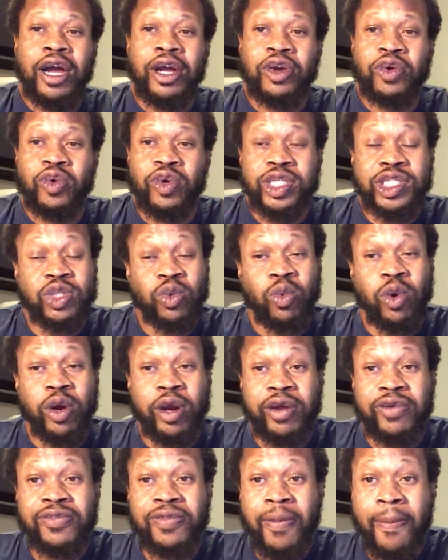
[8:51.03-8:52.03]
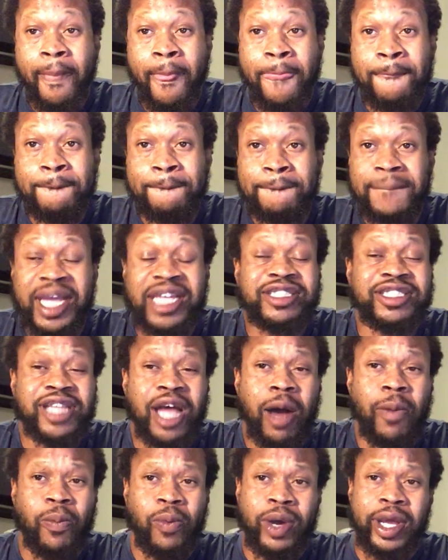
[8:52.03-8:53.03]
Chris Wirth mixed
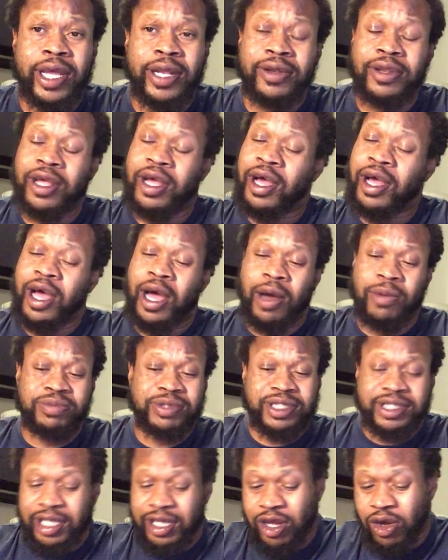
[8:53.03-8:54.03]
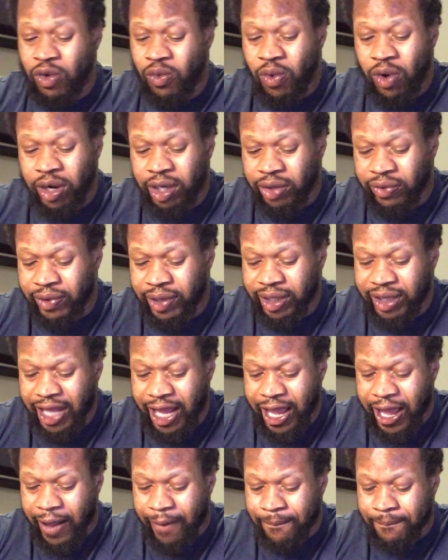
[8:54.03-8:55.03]
up with? I'm still wondering
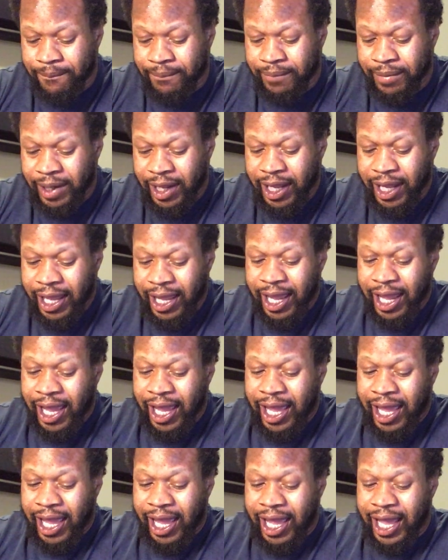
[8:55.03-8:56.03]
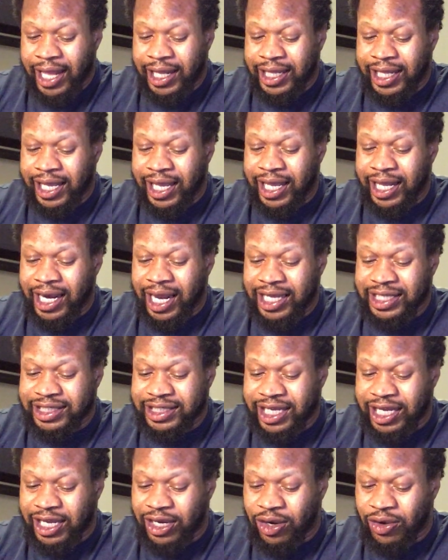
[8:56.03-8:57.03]
that. And then I
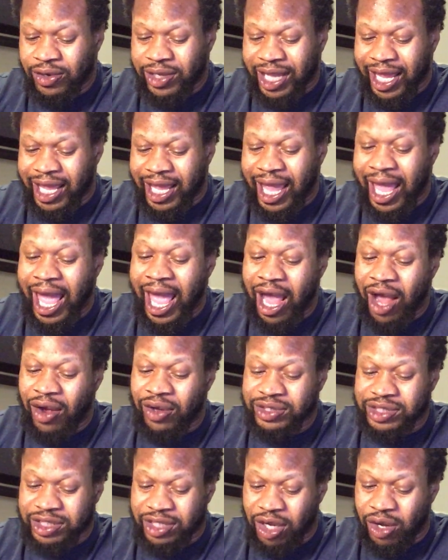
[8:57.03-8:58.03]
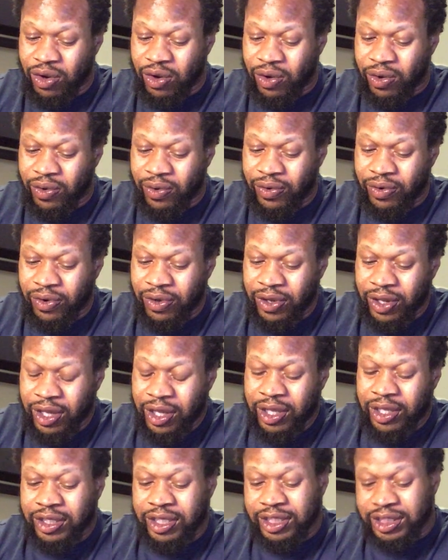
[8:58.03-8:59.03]
said, okay, how so?
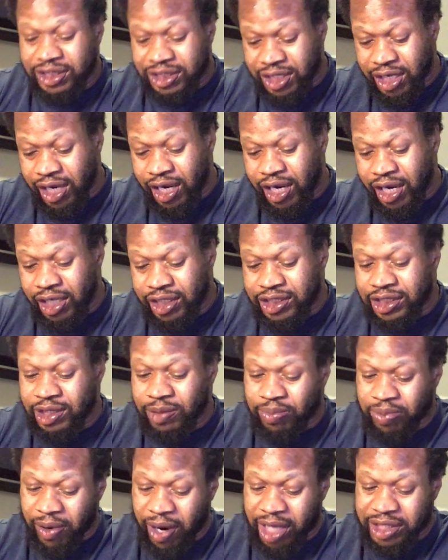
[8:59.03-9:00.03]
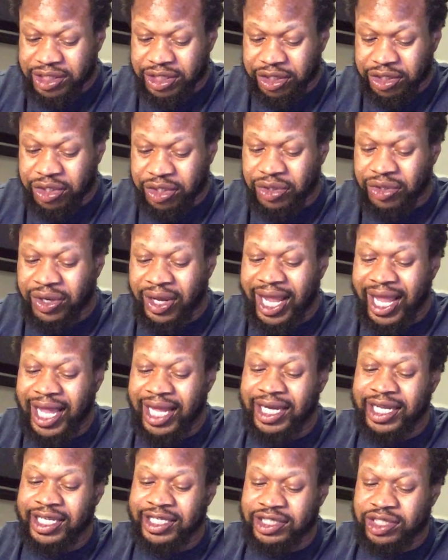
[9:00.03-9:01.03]
The judge, the prosecutor,
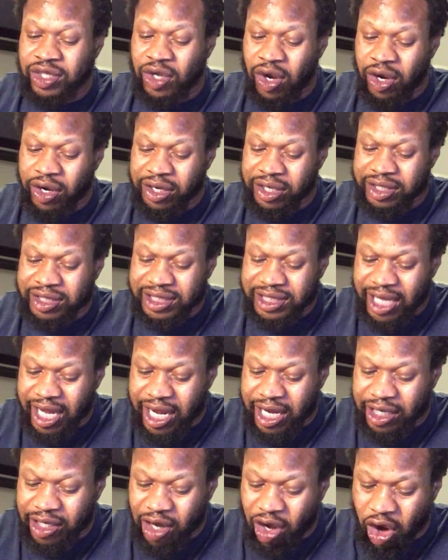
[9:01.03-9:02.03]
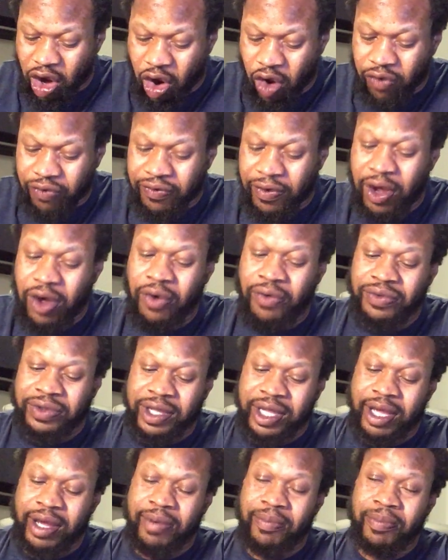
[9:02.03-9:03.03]
and his lawyer signed off on
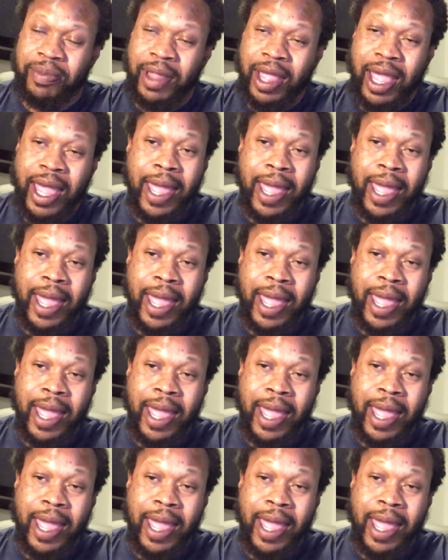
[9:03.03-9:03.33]
them.